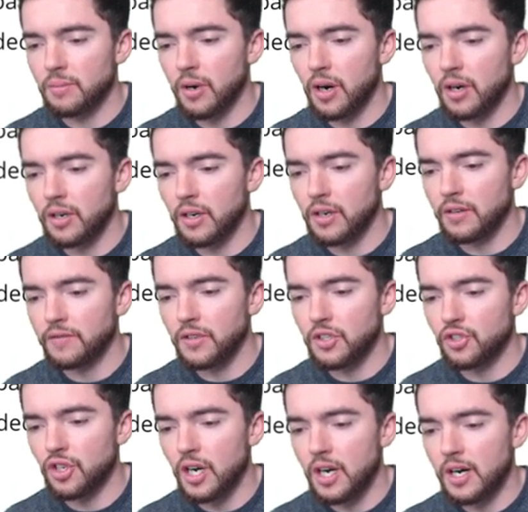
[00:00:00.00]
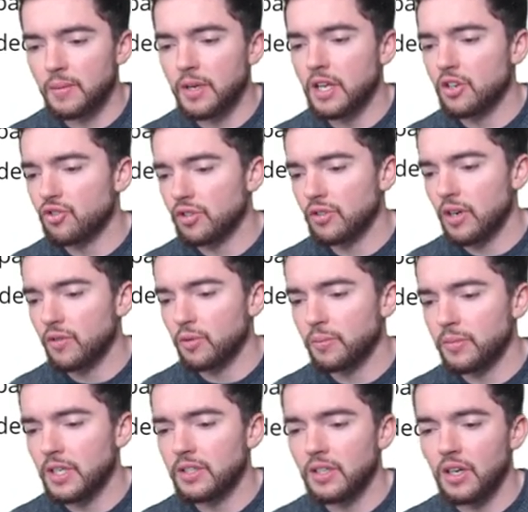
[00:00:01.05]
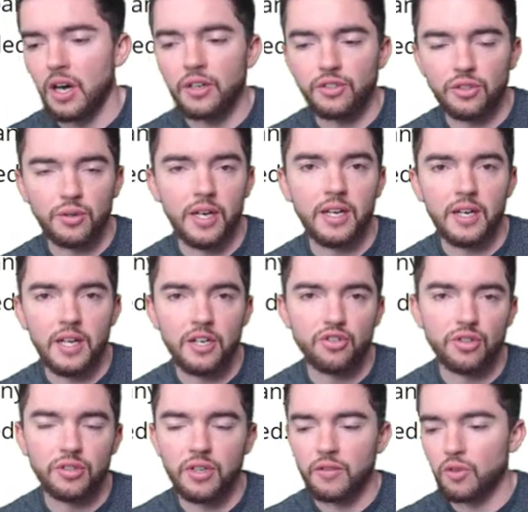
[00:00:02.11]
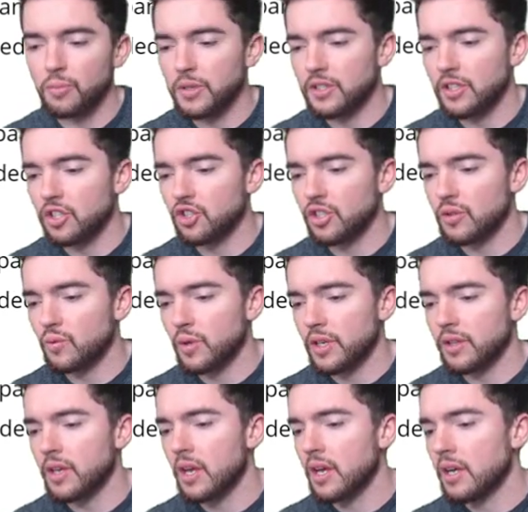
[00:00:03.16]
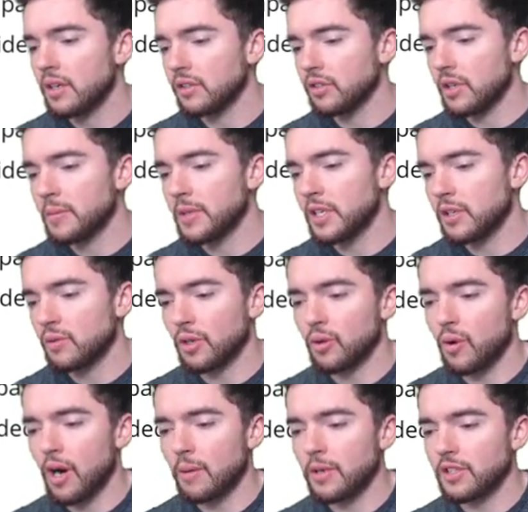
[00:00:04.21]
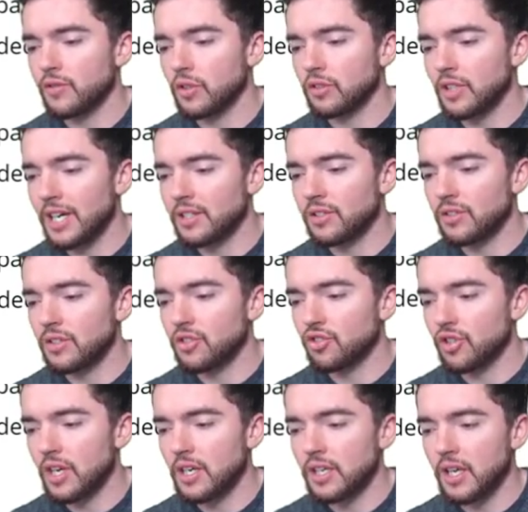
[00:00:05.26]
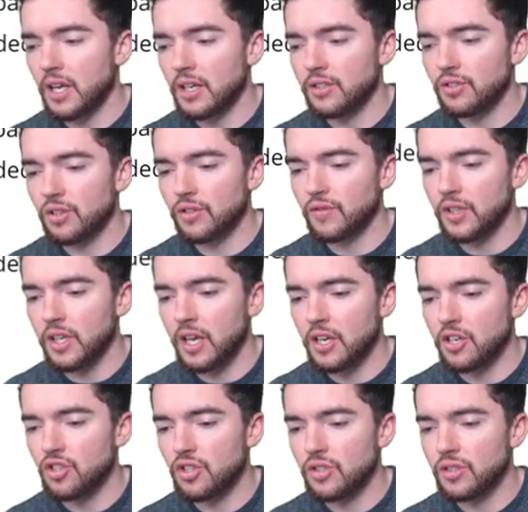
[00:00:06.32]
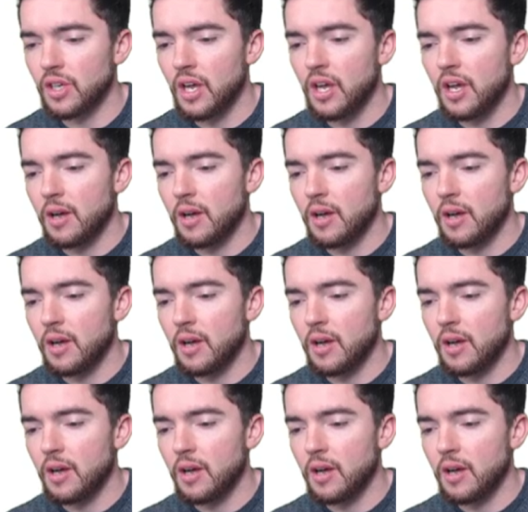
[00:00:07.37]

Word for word: part of the job. Entry level, it's also an entry level position with limited requirements for licenses, training, and certifications.